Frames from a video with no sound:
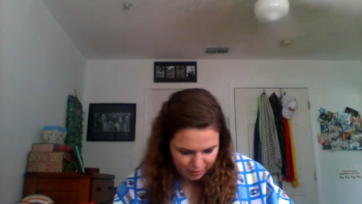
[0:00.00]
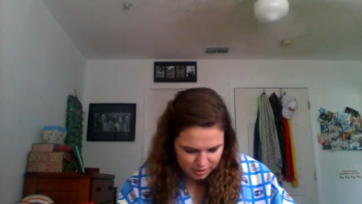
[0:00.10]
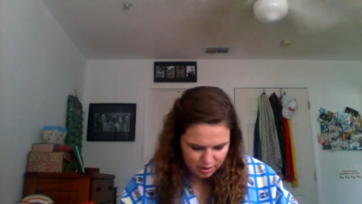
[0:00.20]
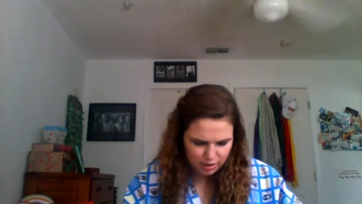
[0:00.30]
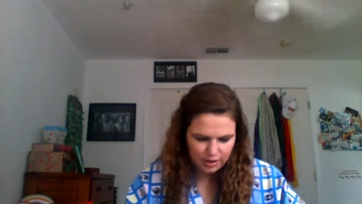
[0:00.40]

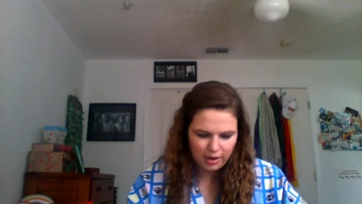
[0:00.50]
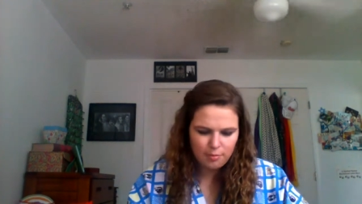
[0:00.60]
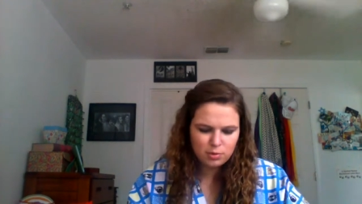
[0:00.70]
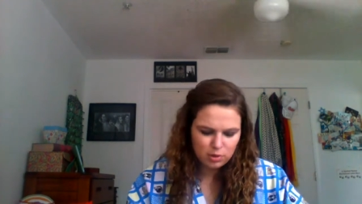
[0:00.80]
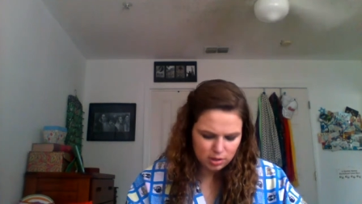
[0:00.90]
So, it
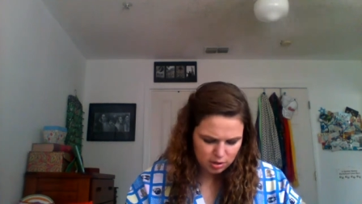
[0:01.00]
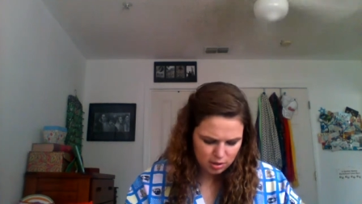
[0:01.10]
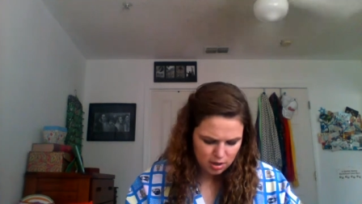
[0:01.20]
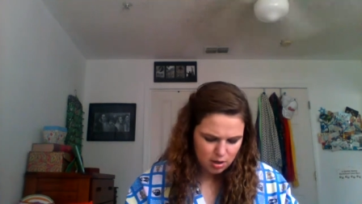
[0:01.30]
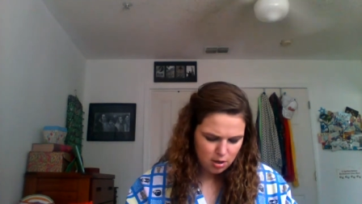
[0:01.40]
comes with
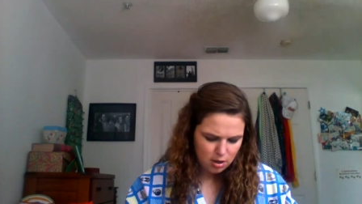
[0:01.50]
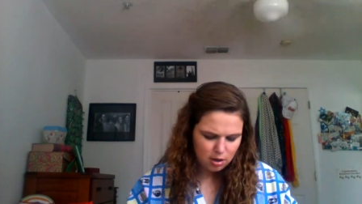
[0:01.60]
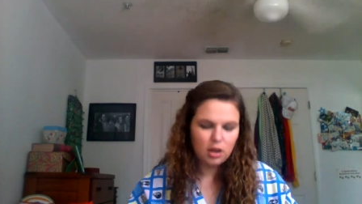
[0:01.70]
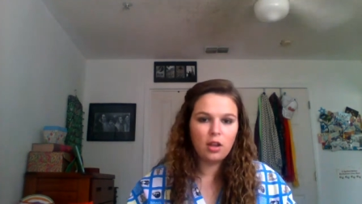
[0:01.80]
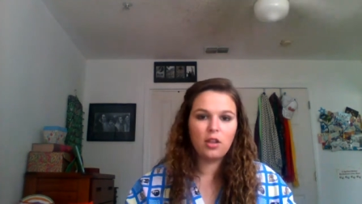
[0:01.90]

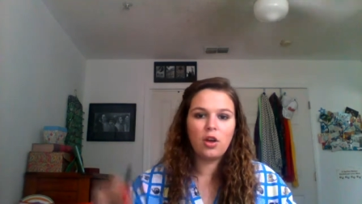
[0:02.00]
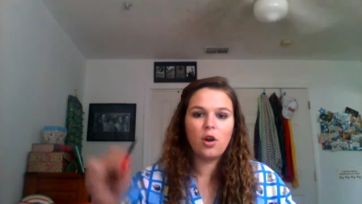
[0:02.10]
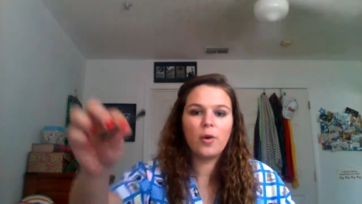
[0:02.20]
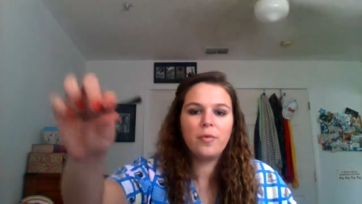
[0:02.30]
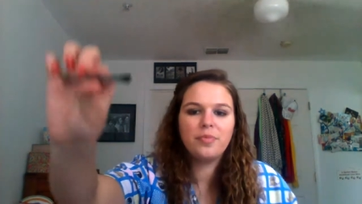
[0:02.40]
a
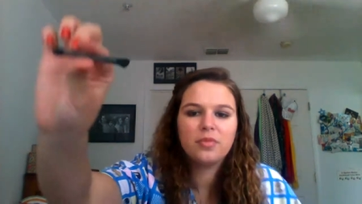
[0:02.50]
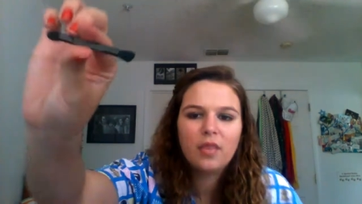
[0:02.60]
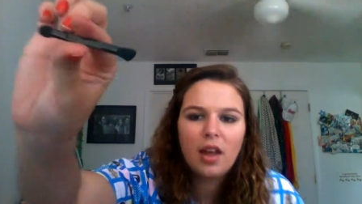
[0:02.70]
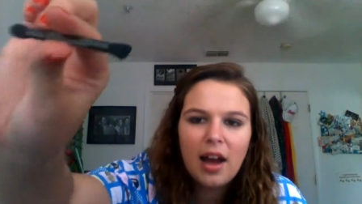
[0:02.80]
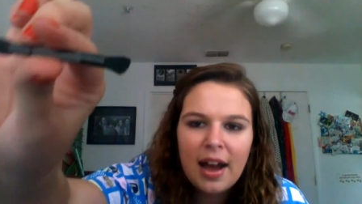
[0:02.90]
little
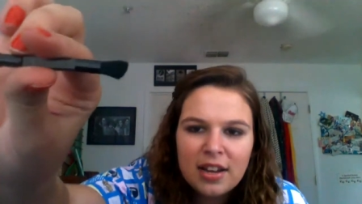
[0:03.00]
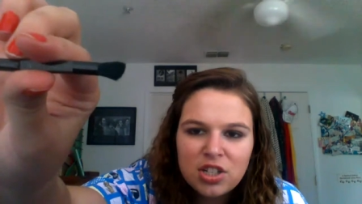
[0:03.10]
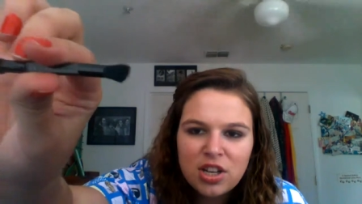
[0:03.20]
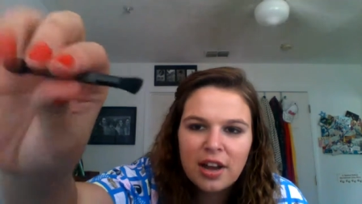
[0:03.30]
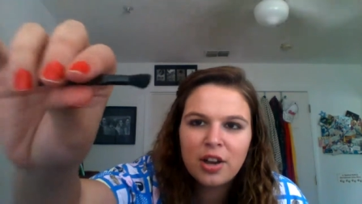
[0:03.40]

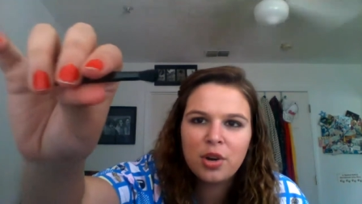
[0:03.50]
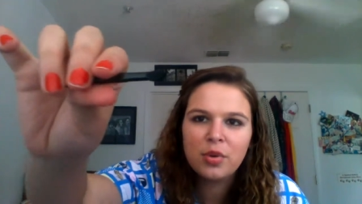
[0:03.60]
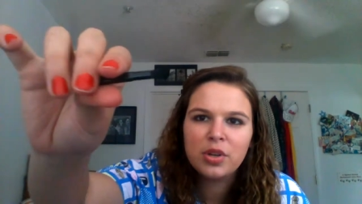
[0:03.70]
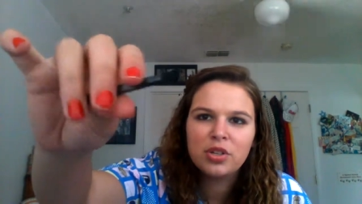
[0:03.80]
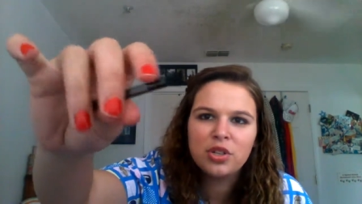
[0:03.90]
eyeshadow
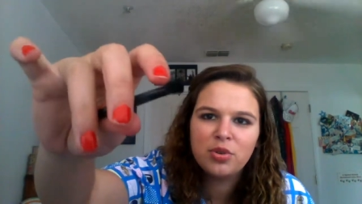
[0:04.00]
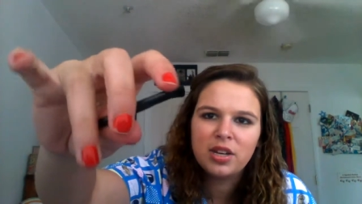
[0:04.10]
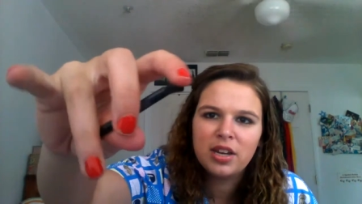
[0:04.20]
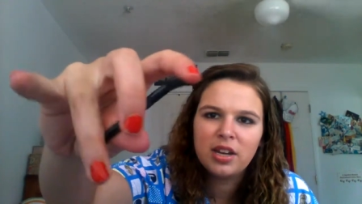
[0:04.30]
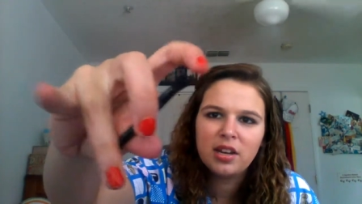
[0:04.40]

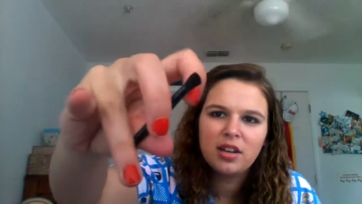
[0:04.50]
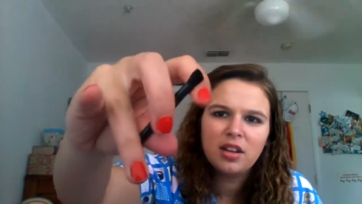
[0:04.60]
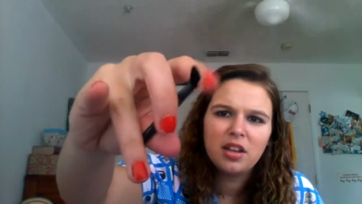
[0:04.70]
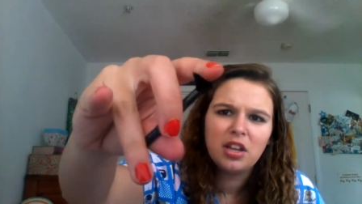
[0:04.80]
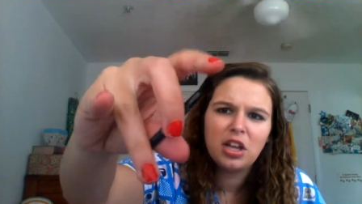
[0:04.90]

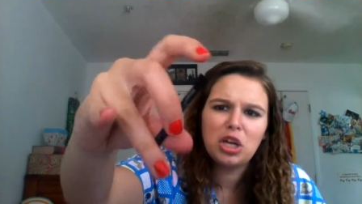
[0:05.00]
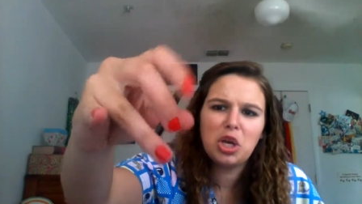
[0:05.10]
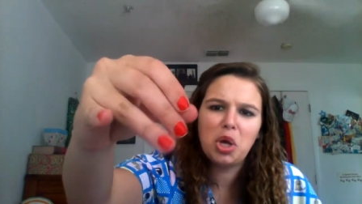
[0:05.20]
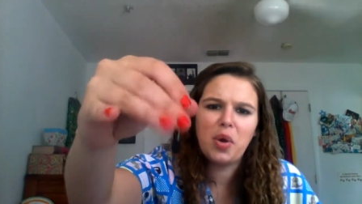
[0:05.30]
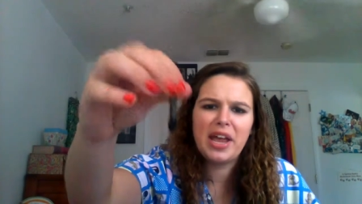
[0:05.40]

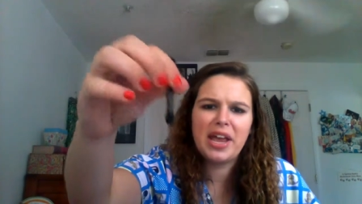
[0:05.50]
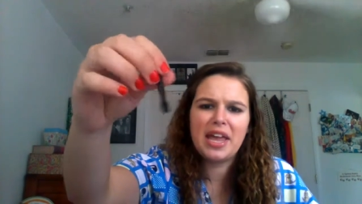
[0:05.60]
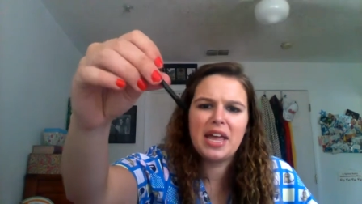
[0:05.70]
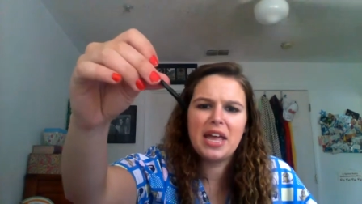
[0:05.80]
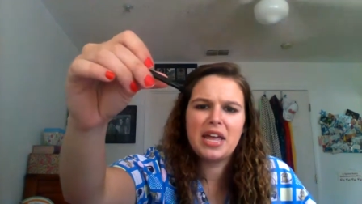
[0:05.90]
doohickey.